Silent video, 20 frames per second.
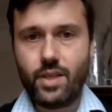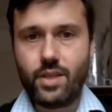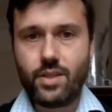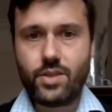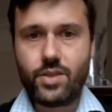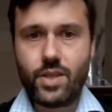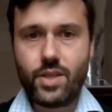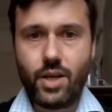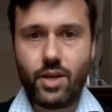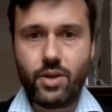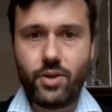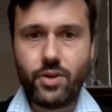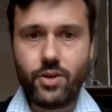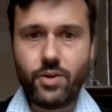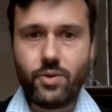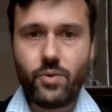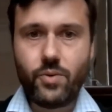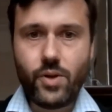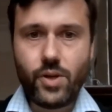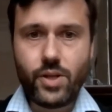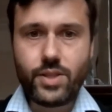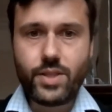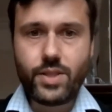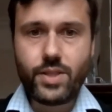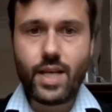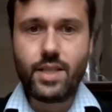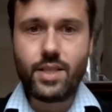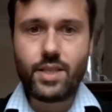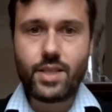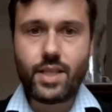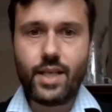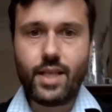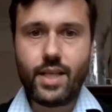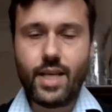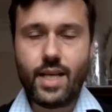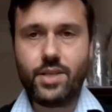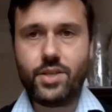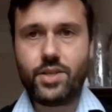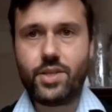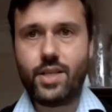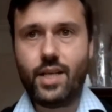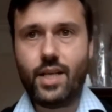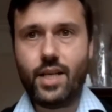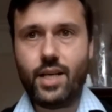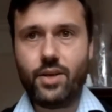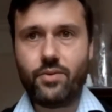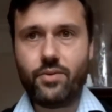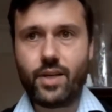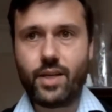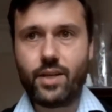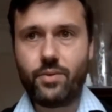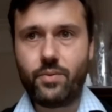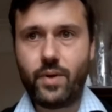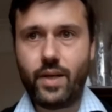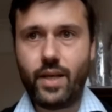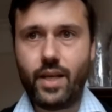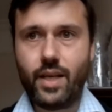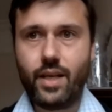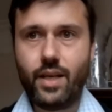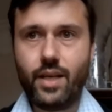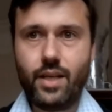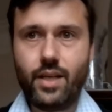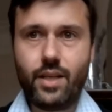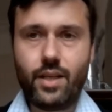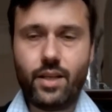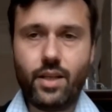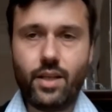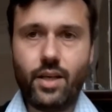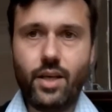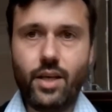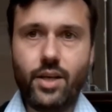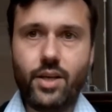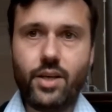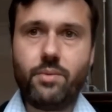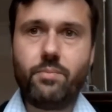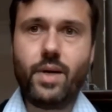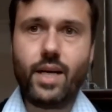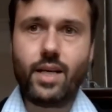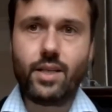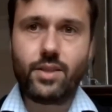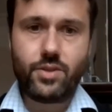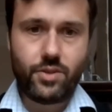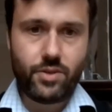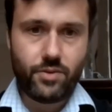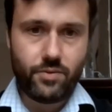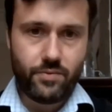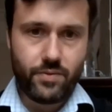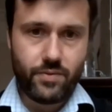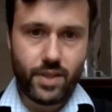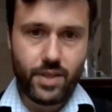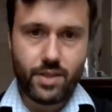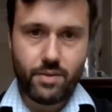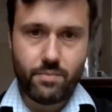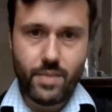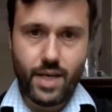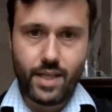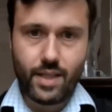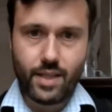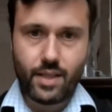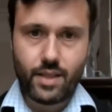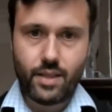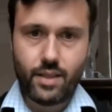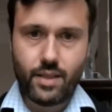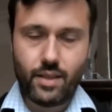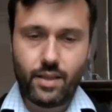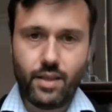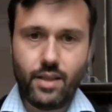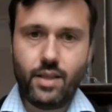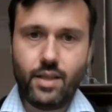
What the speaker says: So you essentially in engineering we learn about sort of fundamental